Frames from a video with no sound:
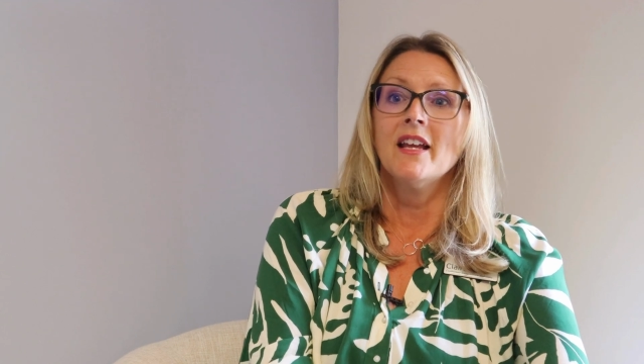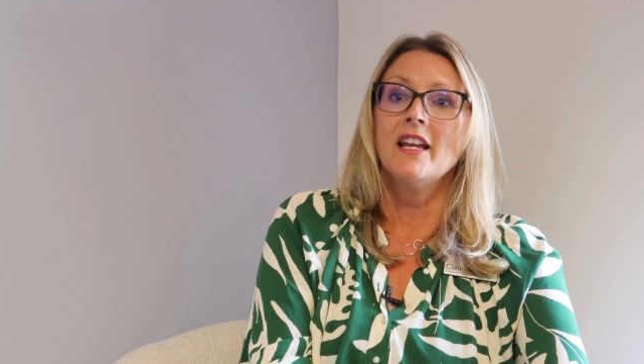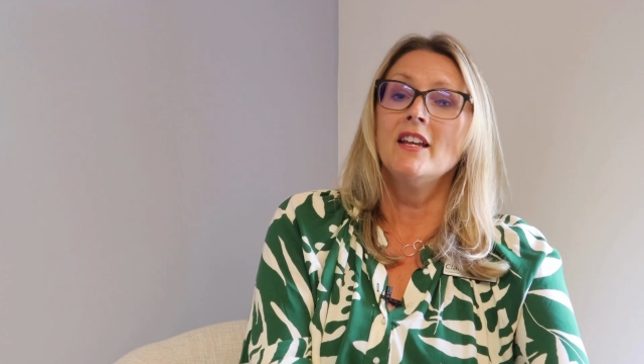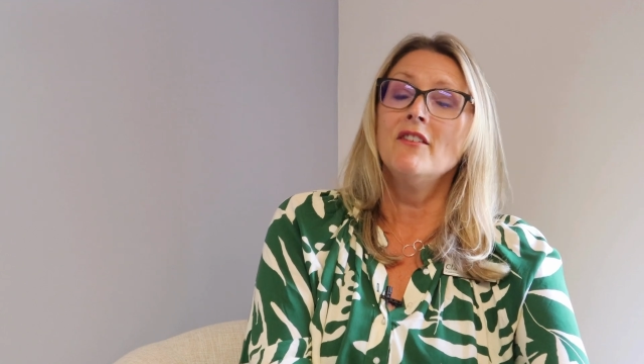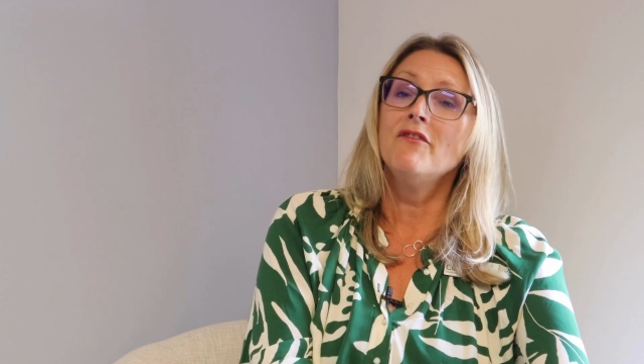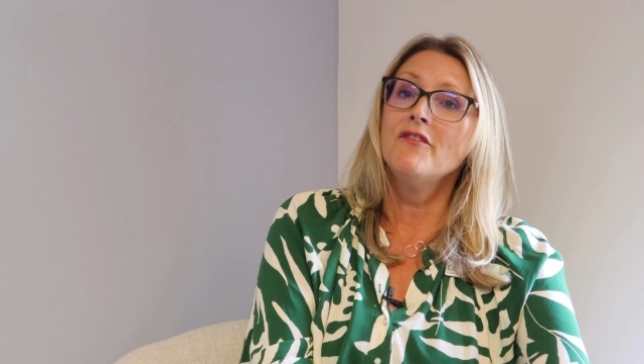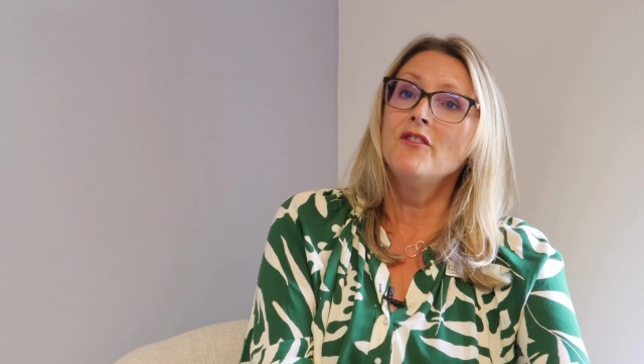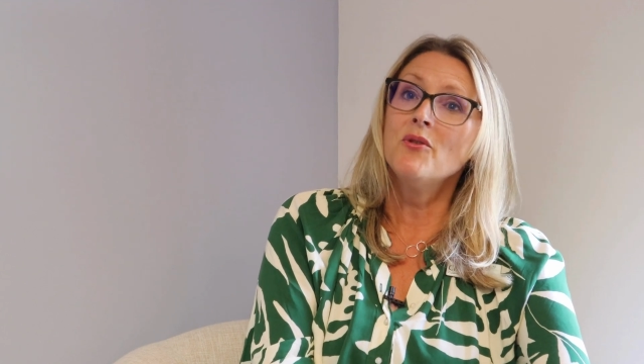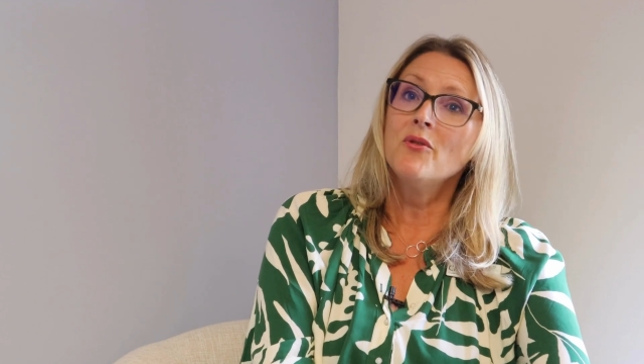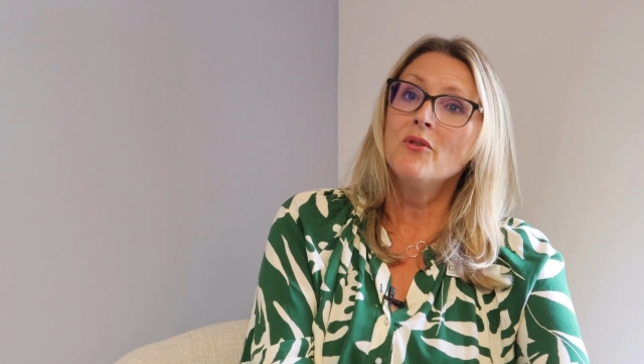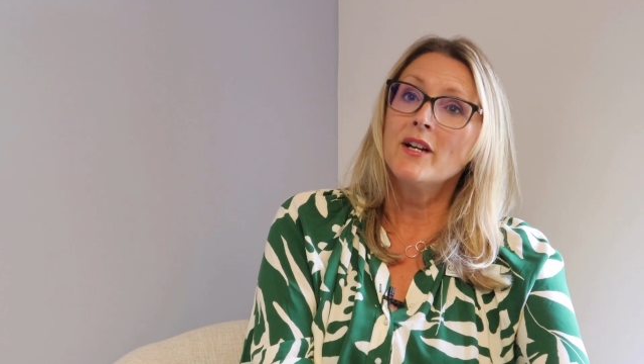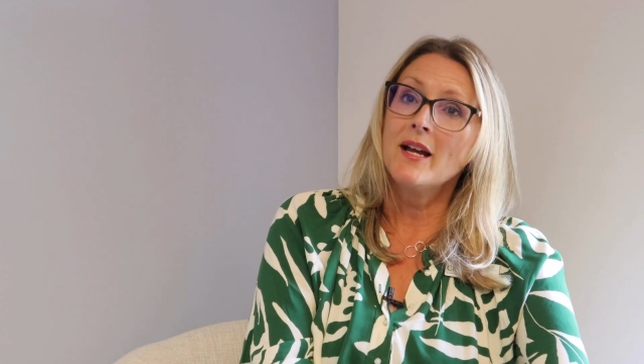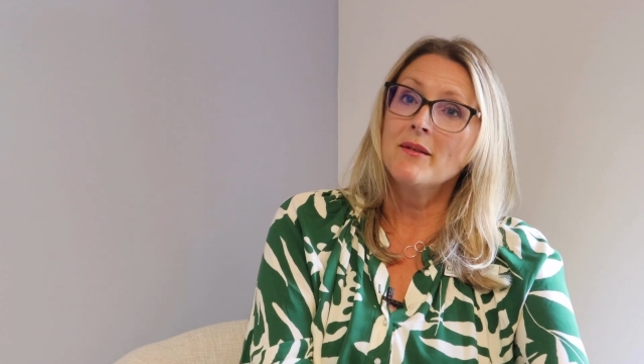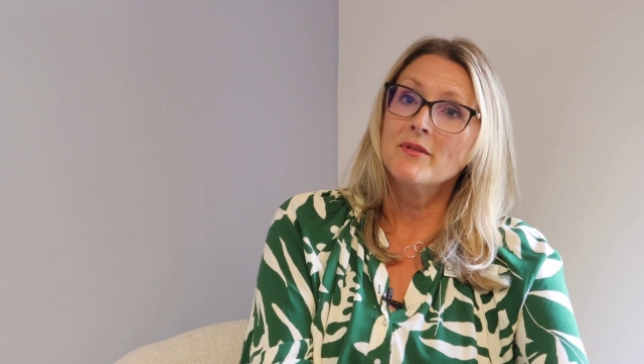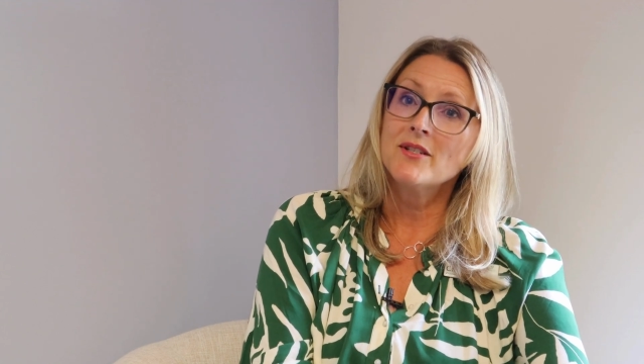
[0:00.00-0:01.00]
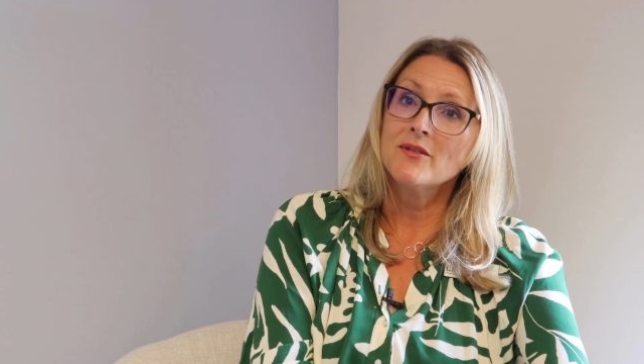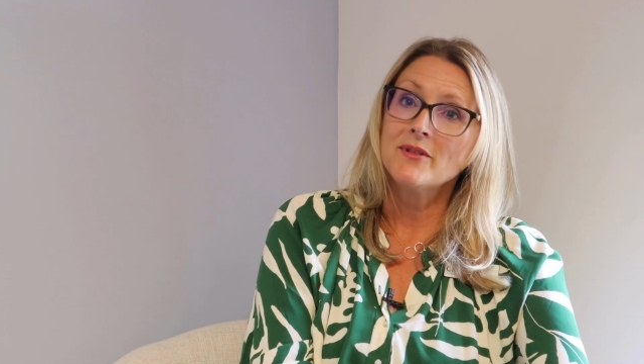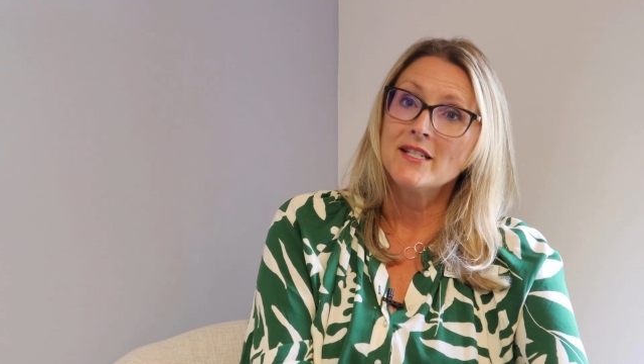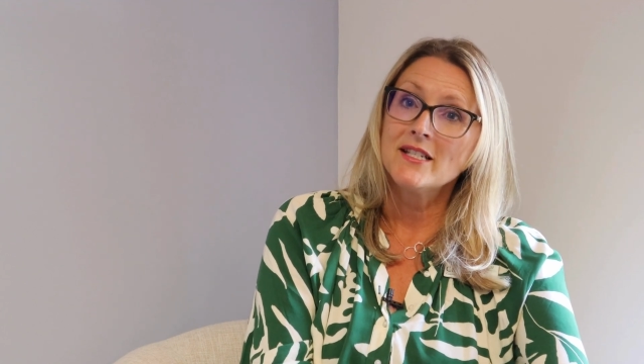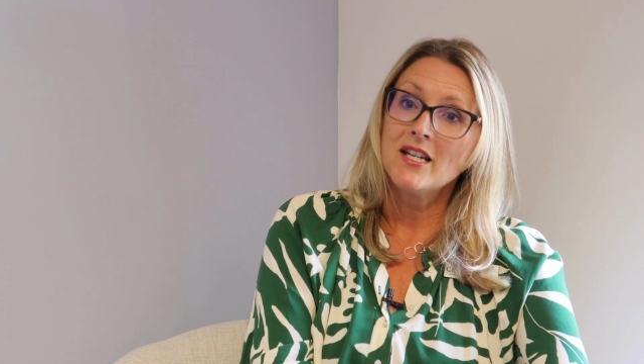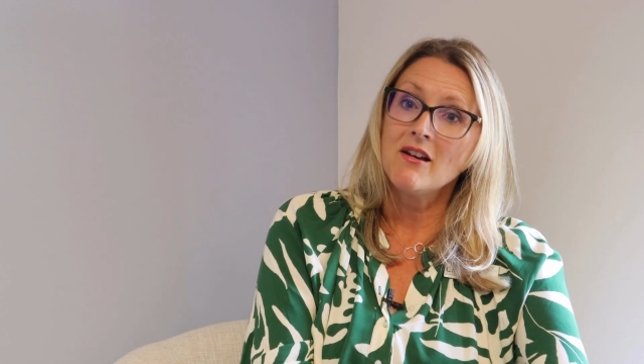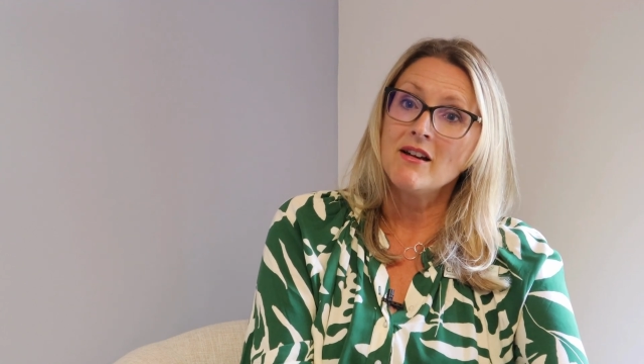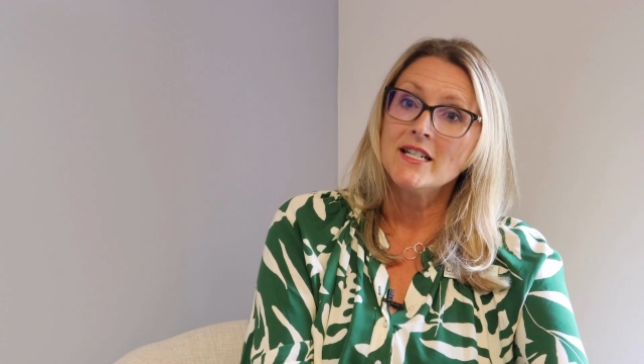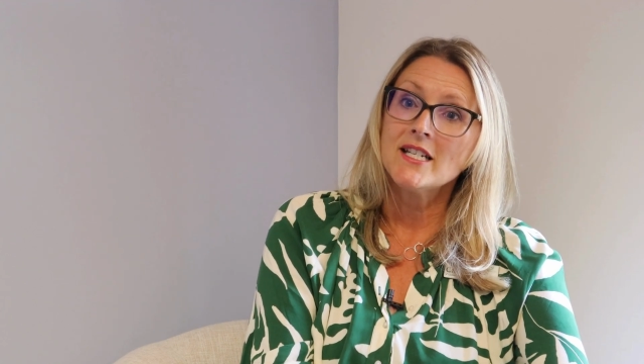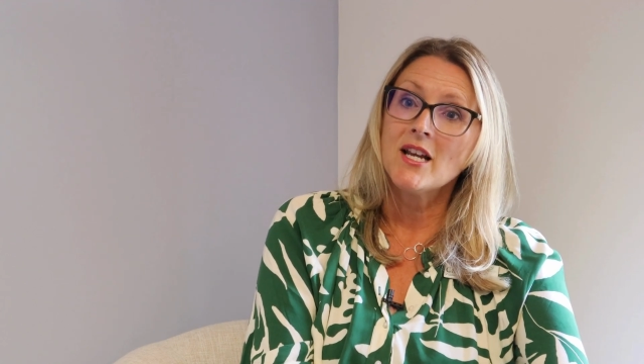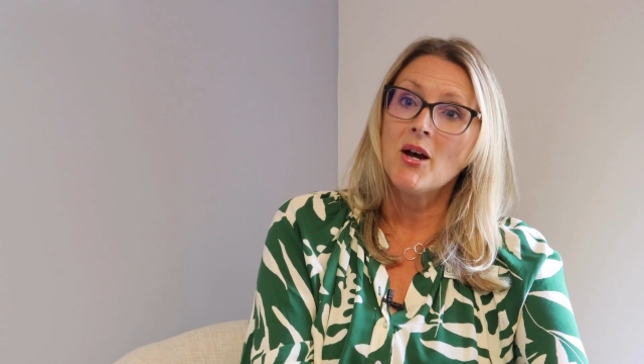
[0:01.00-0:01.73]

If your capital is tied